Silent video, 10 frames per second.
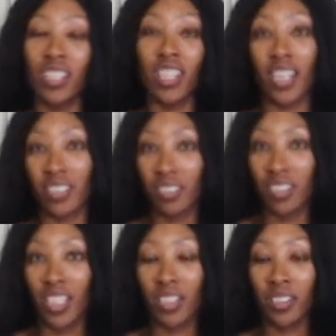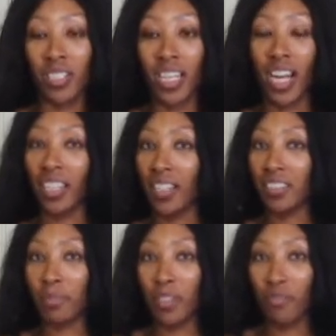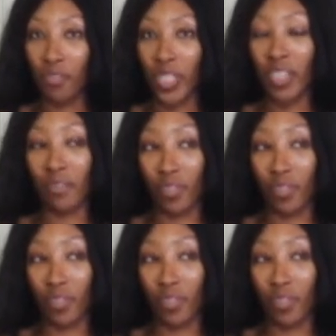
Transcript: not too little, and I love to be free and